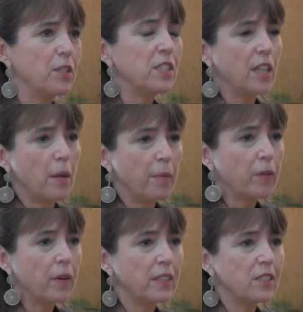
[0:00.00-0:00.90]
recent
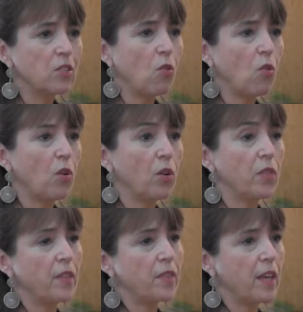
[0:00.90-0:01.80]
immigrants or
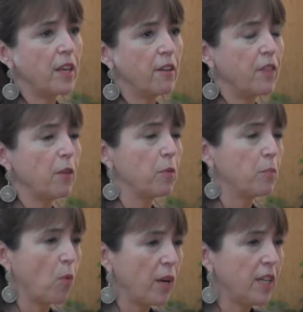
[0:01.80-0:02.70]
that they if they were
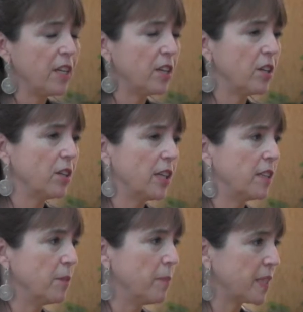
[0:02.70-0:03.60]
born here
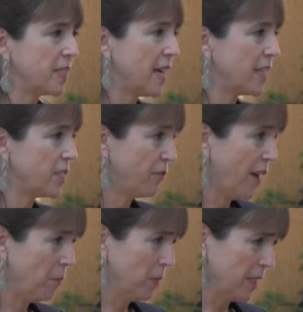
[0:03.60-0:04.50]
in the mixed status
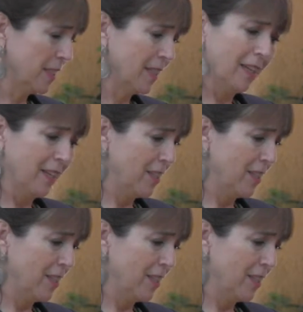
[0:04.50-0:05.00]
families,